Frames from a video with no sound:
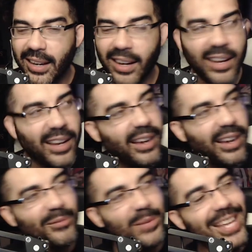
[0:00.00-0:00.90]

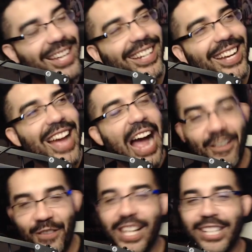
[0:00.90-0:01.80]
I
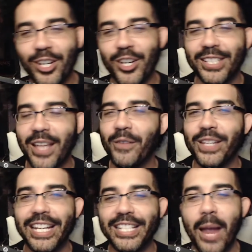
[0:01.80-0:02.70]
feel like there are definitely
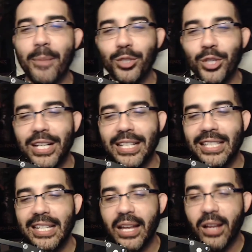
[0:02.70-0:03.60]
examples you can
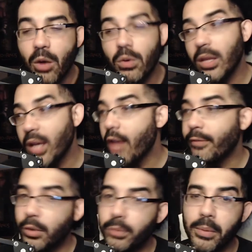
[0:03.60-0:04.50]
see, like, oh, well, they have
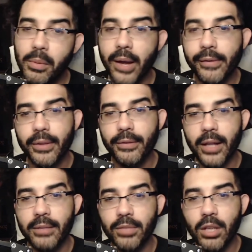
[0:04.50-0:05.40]
pulled people back from the
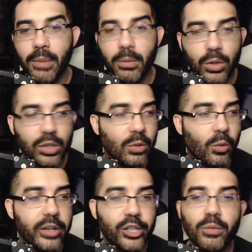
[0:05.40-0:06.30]
Phantom Zone. Maybe we shouldn't
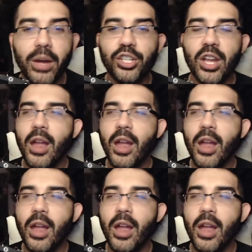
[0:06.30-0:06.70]
worry too much.